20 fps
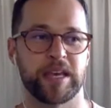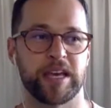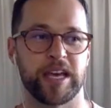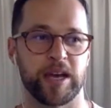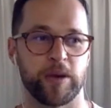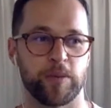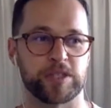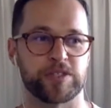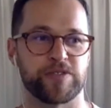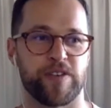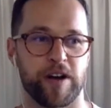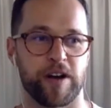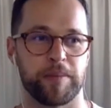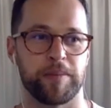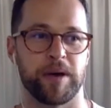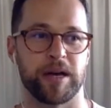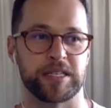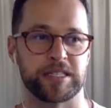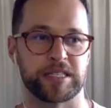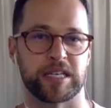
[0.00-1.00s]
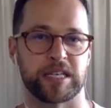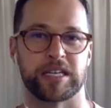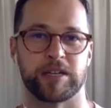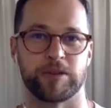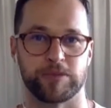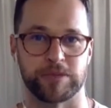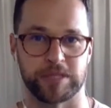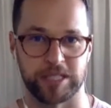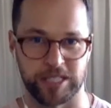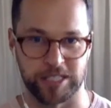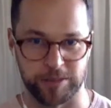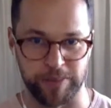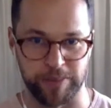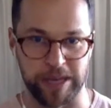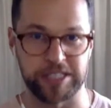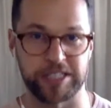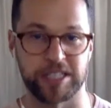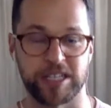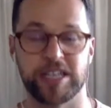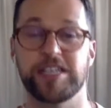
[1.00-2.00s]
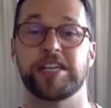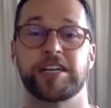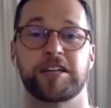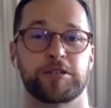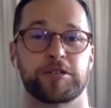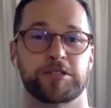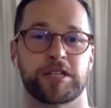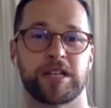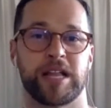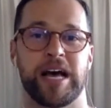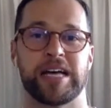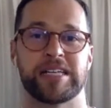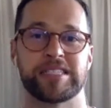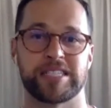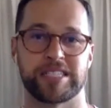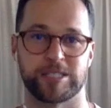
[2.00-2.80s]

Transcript: it was very much like, it was especially in English class,